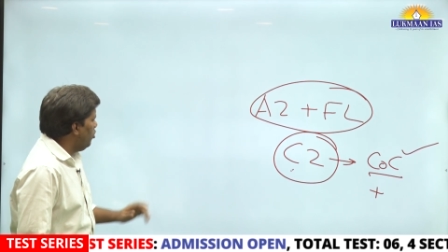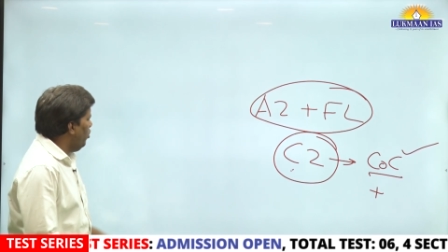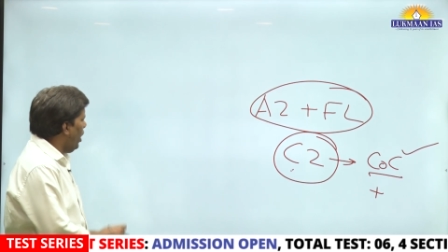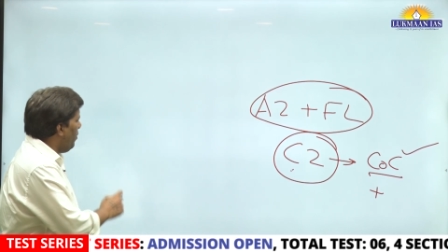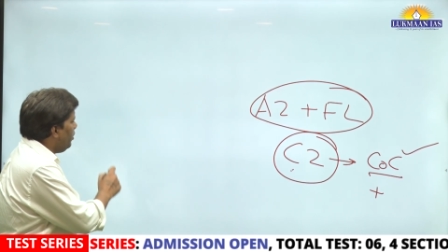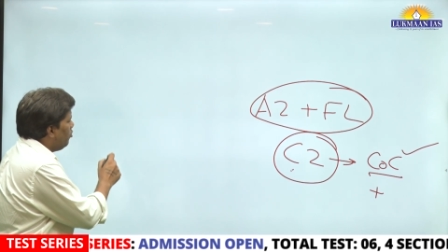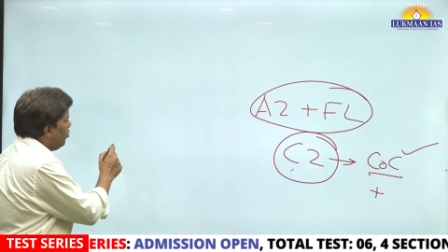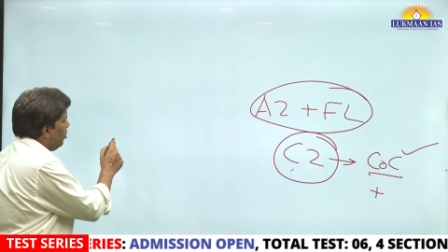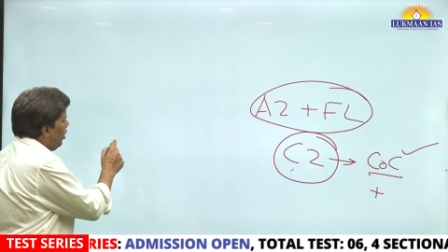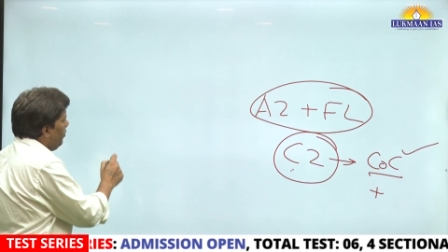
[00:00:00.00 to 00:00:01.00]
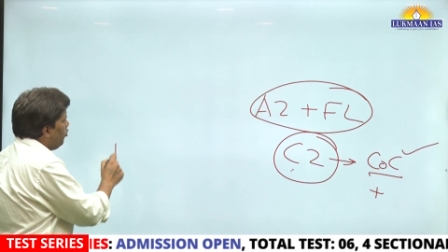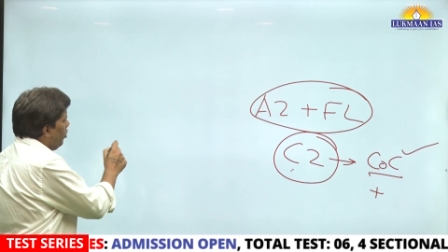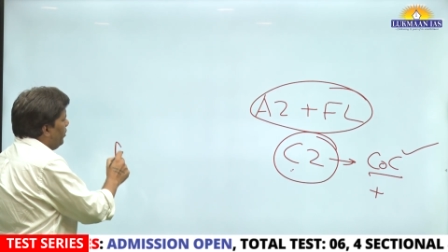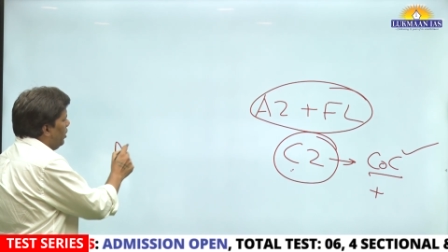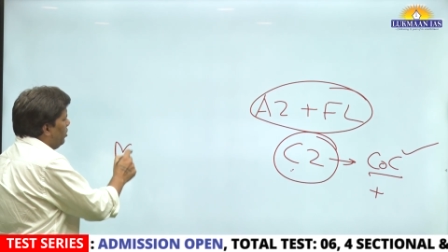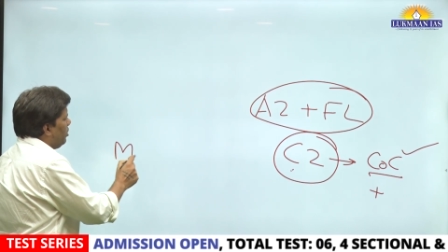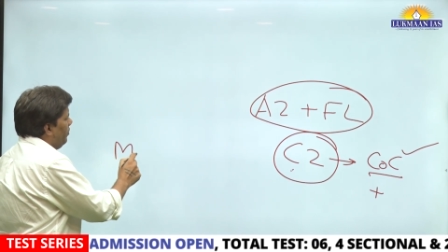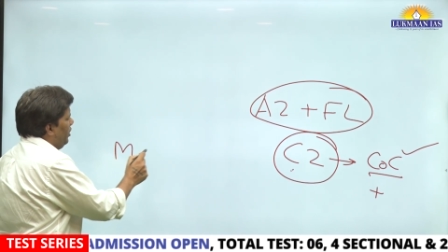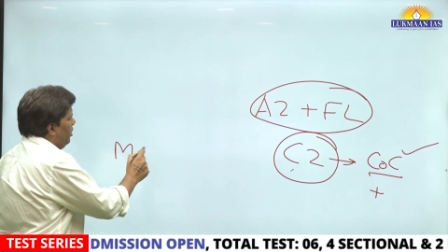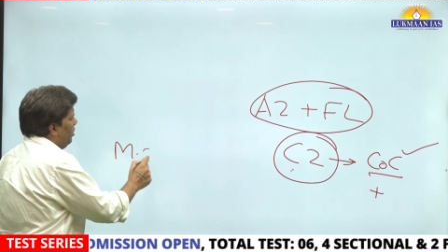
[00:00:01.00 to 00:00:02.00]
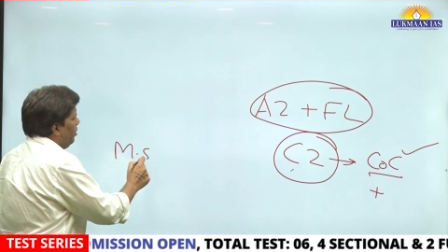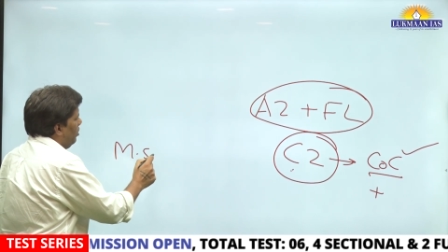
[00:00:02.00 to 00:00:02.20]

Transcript: so ms ms swaminathan committee